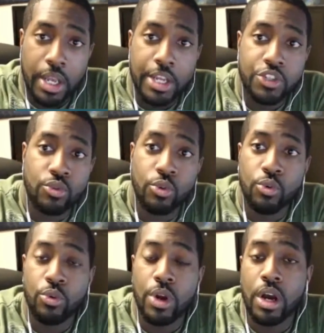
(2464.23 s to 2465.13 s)
case
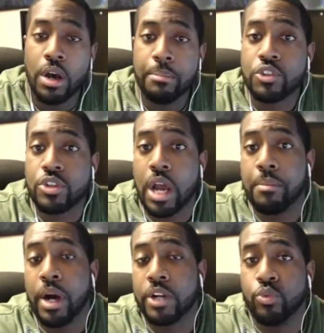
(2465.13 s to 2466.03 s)
through Mr.
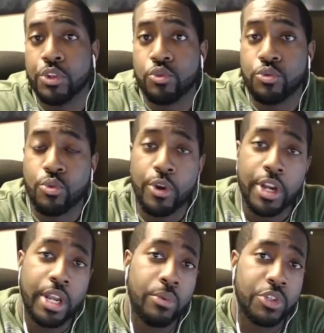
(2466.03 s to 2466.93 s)
Tybox
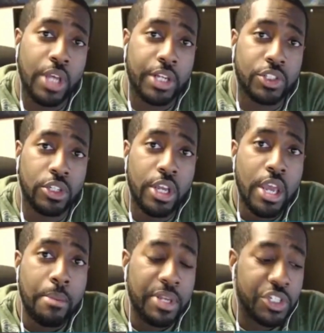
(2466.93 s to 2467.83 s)
123. He was actually
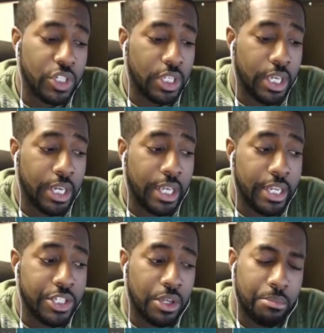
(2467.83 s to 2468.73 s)
mentioning it in
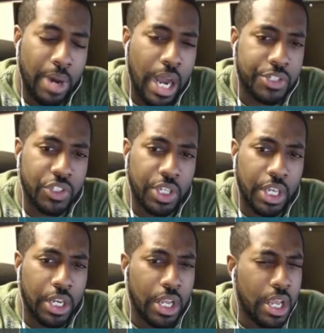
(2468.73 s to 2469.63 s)
his unboxing,
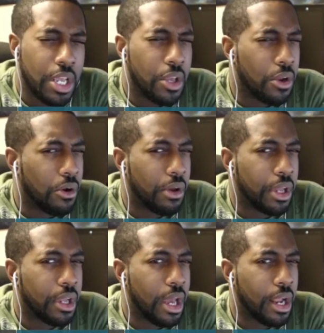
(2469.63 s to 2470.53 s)
and
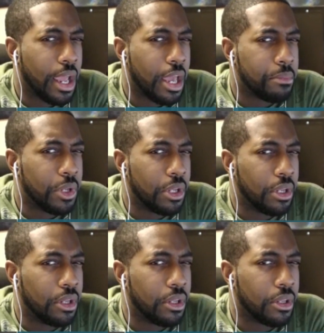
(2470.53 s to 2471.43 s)
it kind of had
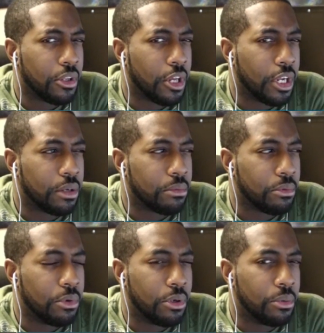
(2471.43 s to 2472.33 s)
me like,
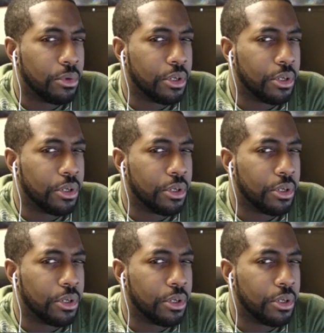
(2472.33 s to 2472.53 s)
well,